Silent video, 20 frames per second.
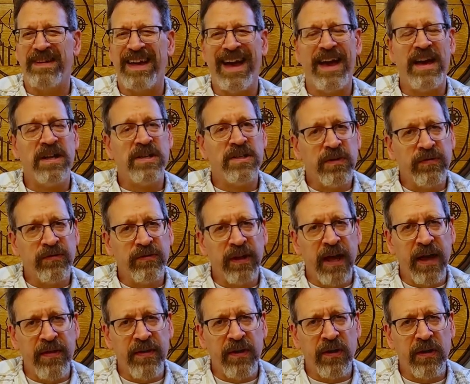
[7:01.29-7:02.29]
Edge of
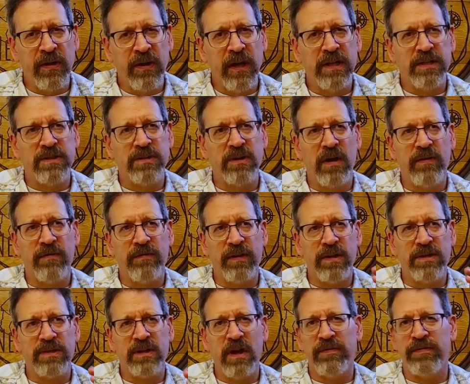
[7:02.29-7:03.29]
leather, it's
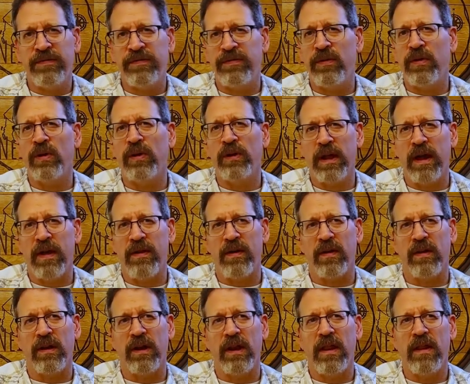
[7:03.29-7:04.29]
not full
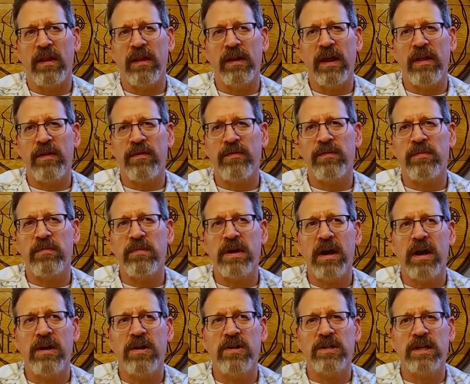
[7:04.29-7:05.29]
leather. Leather for me,
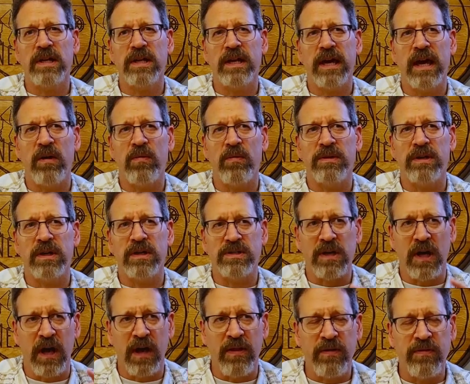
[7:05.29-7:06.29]
I usually get when
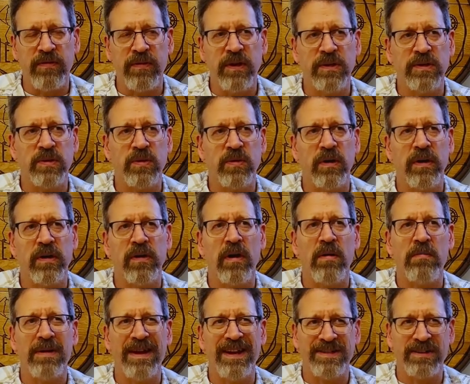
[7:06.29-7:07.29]
there's other things going
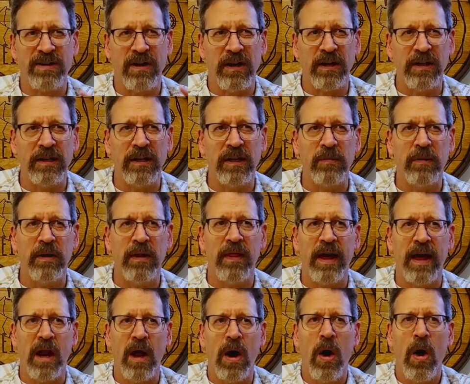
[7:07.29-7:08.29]
on, but it's got a little bit of
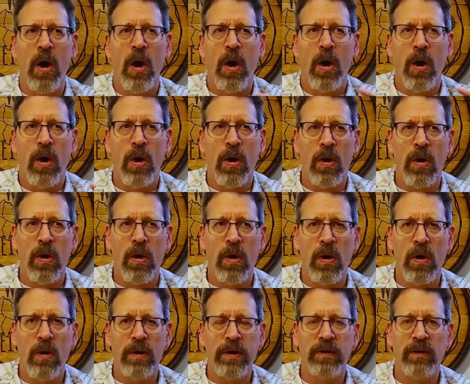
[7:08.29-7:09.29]
that,
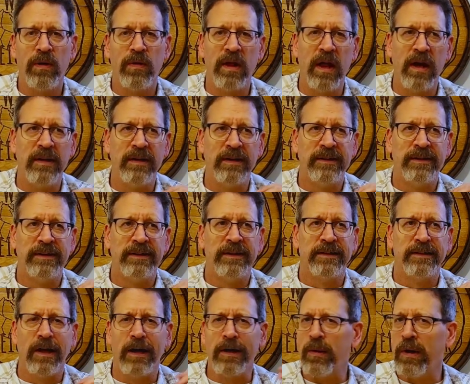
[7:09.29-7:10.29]
you know, that
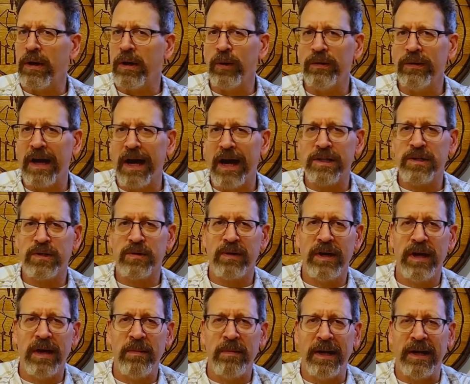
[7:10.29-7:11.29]
not quite old
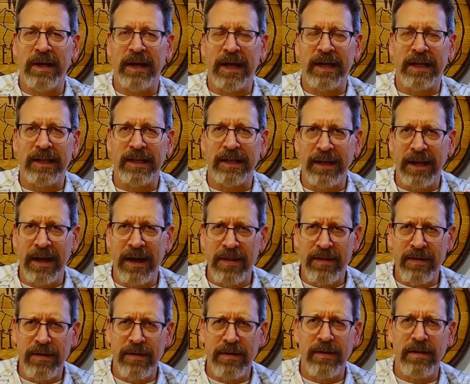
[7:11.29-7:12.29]
ashtray, but like
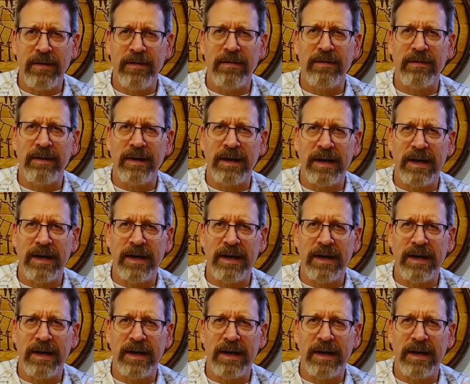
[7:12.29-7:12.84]
leather,